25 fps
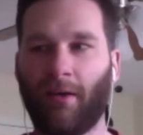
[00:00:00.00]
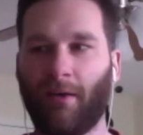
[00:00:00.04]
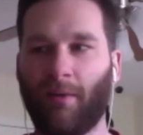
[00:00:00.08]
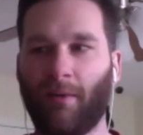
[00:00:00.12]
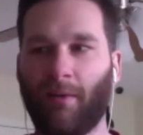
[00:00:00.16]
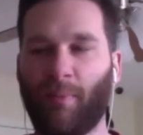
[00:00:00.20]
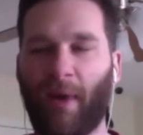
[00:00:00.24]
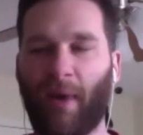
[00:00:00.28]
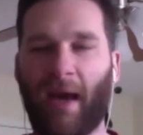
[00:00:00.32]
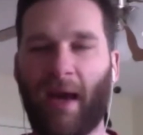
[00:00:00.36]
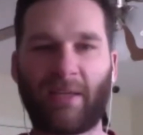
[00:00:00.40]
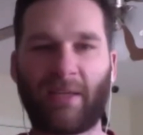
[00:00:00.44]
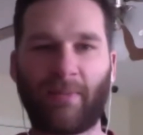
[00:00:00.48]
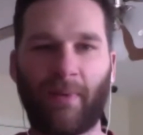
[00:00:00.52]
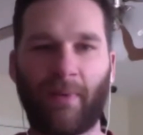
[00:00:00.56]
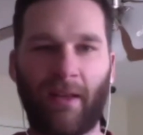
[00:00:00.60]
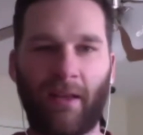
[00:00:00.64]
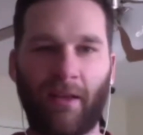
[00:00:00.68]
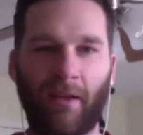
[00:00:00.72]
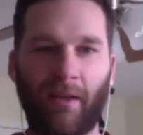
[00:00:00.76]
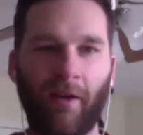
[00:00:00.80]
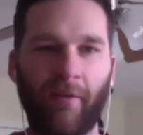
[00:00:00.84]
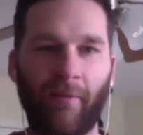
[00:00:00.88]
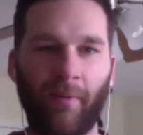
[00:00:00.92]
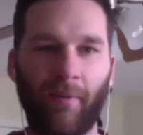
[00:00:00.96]
backed by the
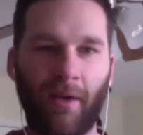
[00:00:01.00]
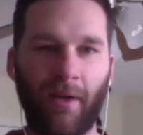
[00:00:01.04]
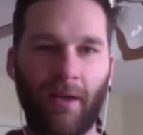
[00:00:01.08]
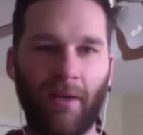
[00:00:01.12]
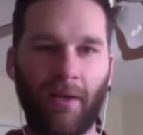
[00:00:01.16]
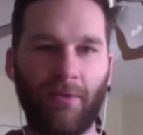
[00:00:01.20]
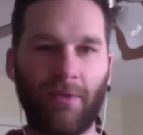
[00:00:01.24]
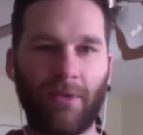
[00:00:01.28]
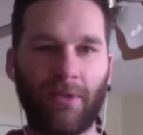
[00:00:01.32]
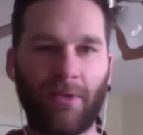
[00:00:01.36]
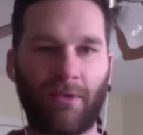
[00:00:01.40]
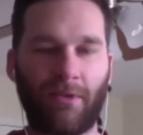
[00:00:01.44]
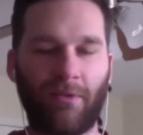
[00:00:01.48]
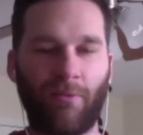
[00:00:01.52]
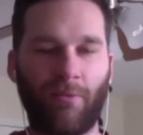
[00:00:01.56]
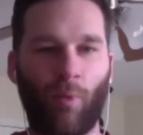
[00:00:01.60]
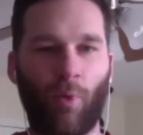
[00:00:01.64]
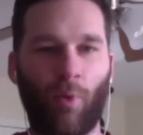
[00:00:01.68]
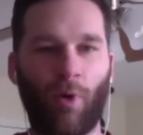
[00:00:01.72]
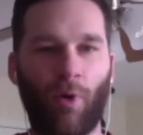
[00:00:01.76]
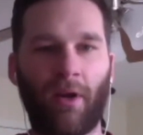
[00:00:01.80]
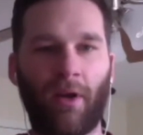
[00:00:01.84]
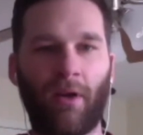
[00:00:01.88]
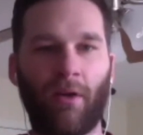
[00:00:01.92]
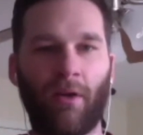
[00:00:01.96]
government. He was just
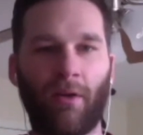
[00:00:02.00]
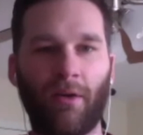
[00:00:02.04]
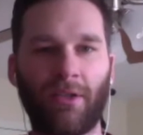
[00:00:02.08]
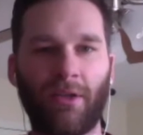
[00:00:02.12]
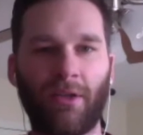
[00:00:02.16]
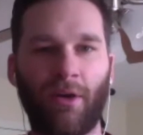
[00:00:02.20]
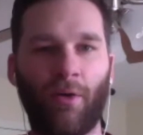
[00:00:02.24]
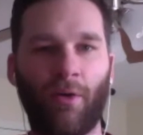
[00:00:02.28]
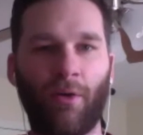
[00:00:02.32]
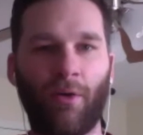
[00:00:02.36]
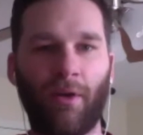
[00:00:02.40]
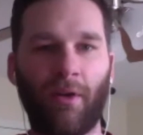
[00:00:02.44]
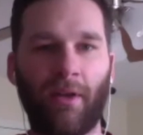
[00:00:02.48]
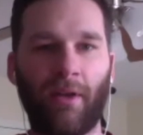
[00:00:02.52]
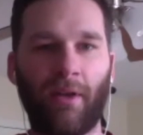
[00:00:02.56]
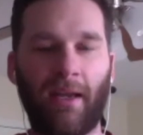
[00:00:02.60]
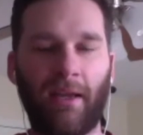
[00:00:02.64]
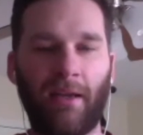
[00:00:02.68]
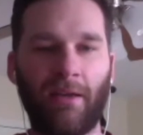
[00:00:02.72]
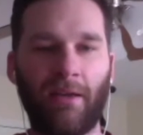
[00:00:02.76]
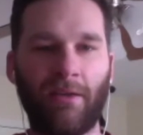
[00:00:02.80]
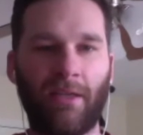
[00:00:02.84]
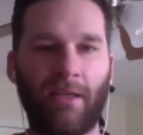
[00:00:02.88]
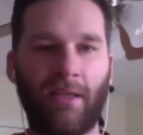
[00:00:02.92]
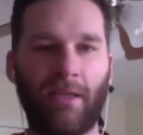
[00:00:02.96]
working on his own, and
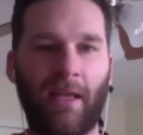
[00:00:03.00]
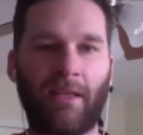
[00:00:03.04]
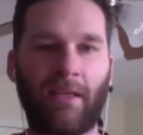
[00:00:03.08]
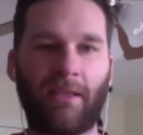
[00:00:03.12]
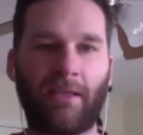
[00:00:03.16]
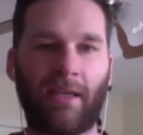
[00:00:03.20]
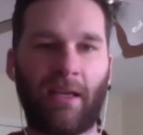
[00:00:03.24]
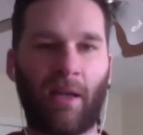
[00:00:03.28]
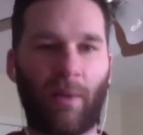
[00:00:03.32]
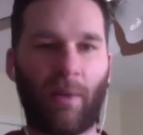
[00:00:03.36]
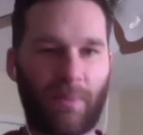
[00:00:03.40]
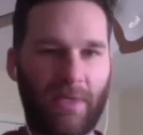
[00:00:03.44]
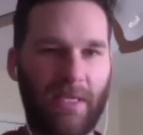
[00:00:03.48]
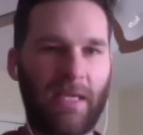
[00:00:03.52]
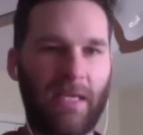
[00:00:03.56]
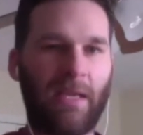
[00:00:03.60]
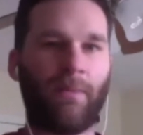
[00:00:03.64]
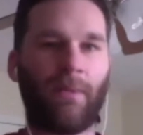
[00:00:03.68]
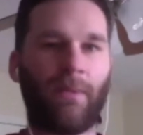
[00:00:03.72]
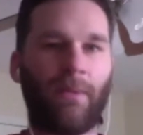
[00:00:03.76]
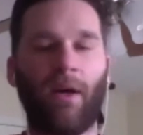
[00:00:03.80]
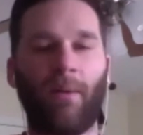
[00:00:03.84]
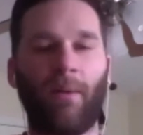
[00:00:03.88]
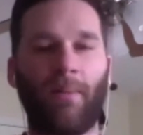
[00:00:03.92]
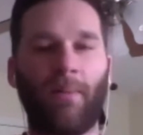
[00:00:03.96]
they just kind of
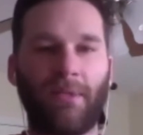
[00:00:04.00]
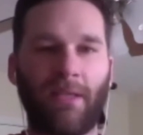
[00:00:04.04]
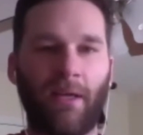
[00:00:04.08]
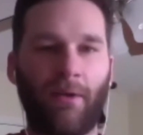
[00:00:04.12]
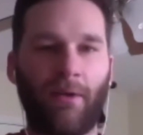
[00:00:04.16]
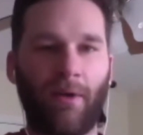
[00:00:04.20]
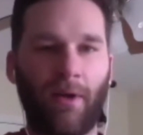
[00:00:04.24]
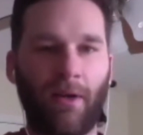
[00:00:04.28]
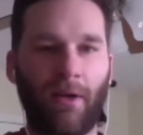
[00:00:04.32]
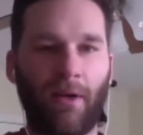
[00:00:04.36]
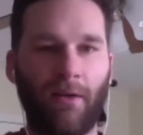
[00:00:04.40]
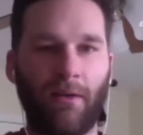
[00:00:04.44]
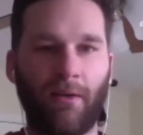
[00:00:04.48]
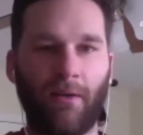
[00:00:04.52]
teamed up. Is that right?